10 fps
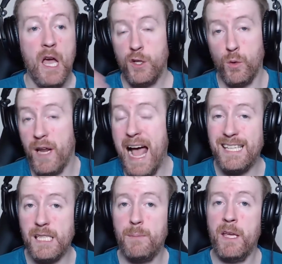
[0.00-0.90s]
Do you want to
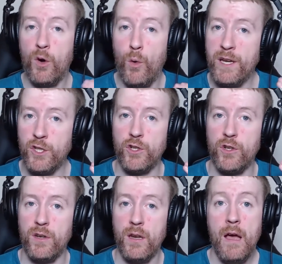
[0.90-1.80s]
ask me a
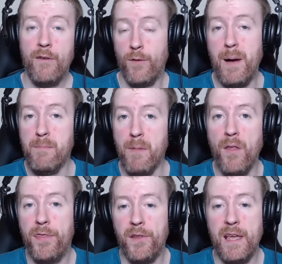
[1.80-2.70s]
question for my
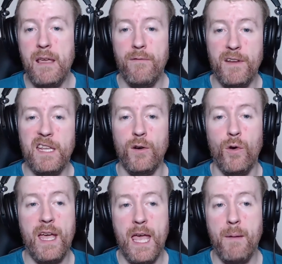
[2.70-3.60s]
monthly
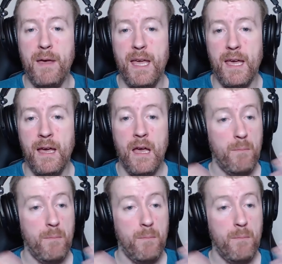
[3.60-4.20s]
video AMA?